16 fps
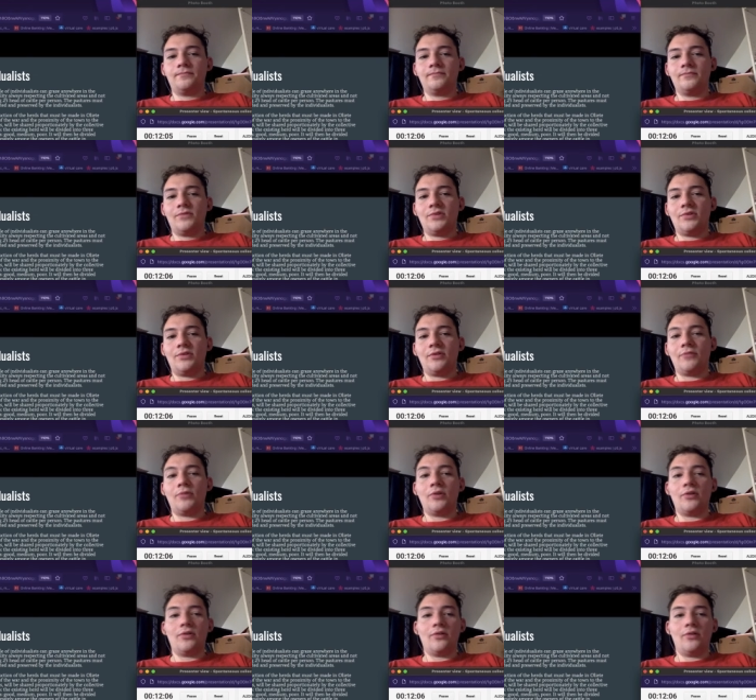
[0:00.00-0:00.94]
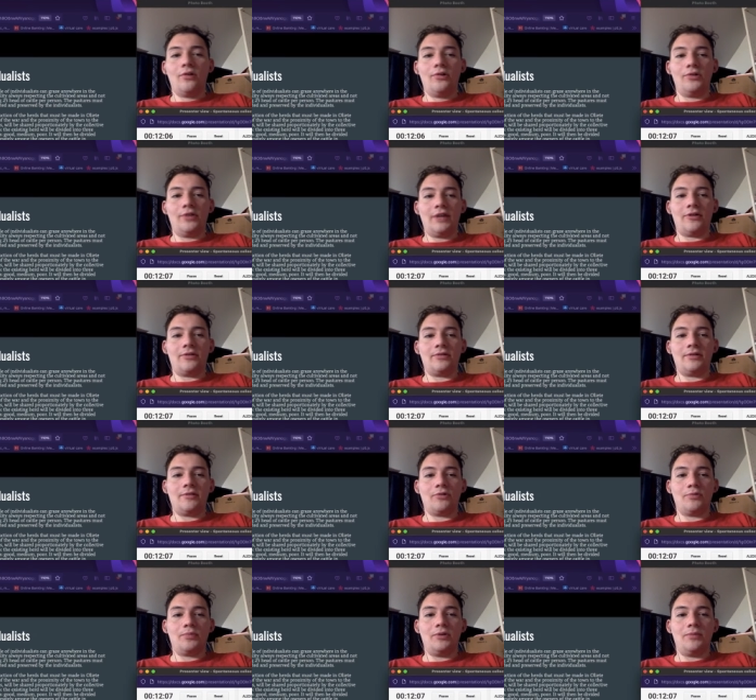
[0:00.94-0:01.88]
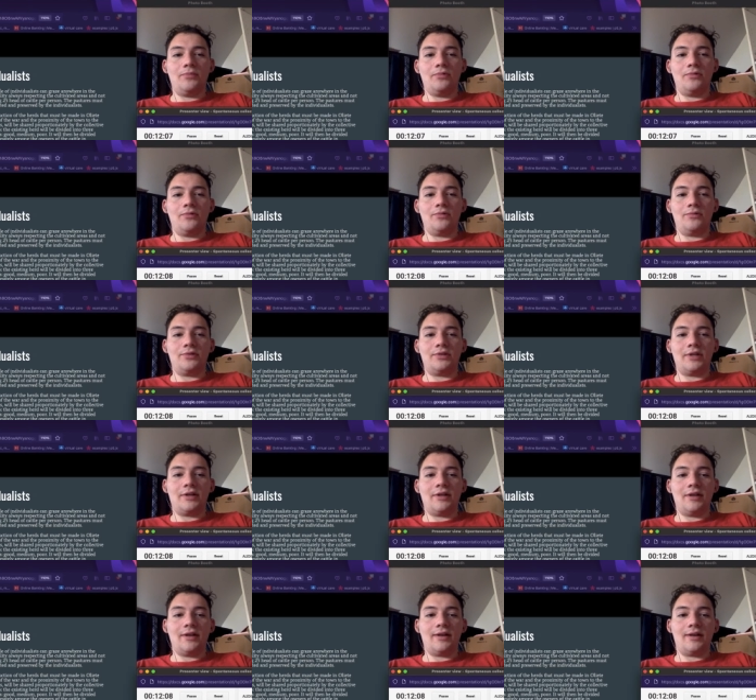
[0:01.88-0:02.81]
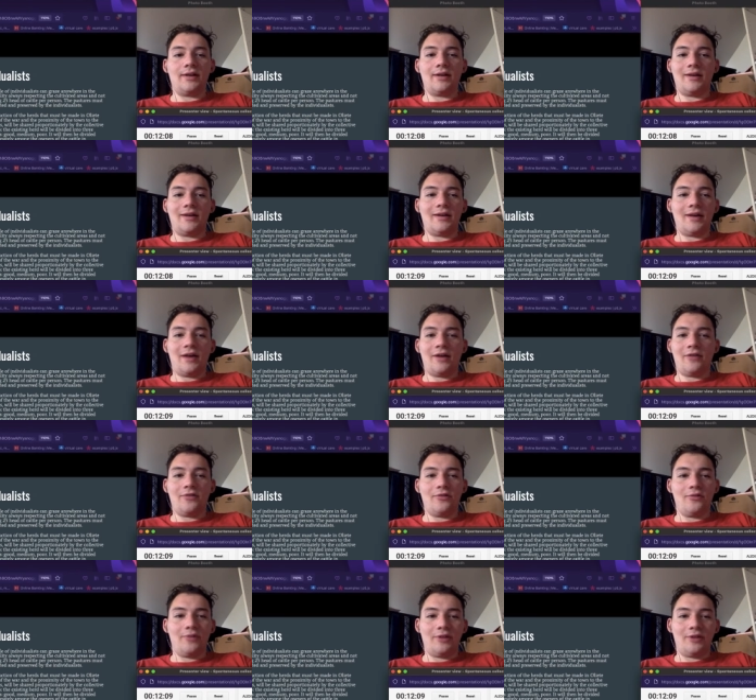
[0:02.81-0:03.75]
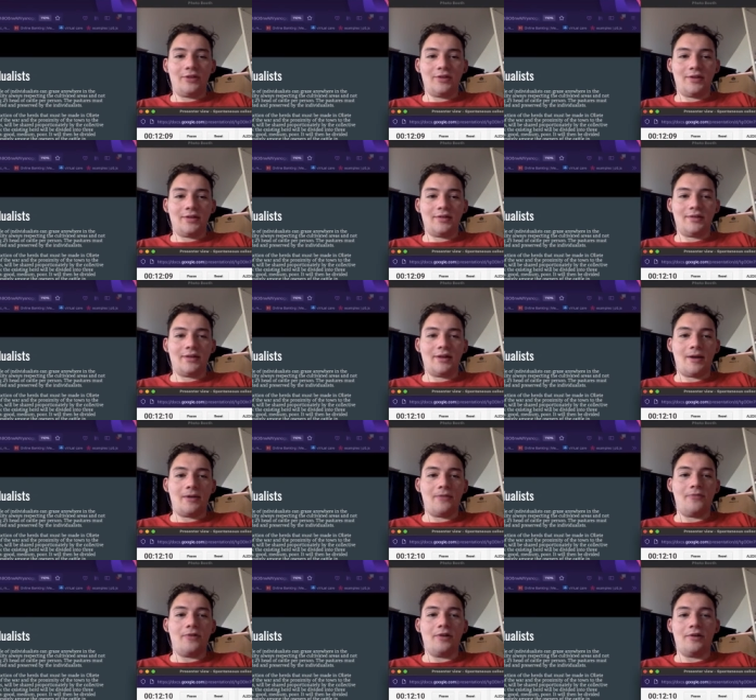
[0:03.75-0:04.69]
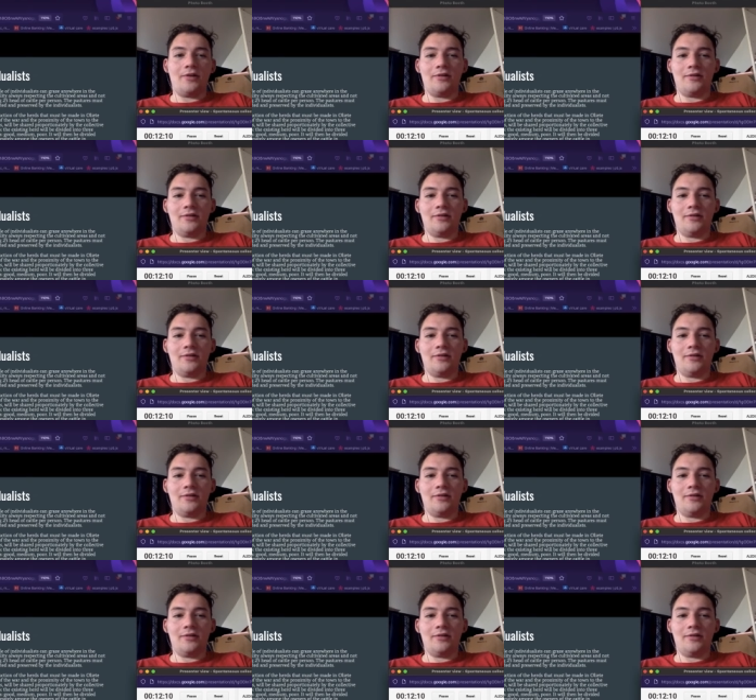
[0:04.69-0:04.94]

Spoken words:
So there were holdouts. There were people who said like, I don't know about this. I don't want to.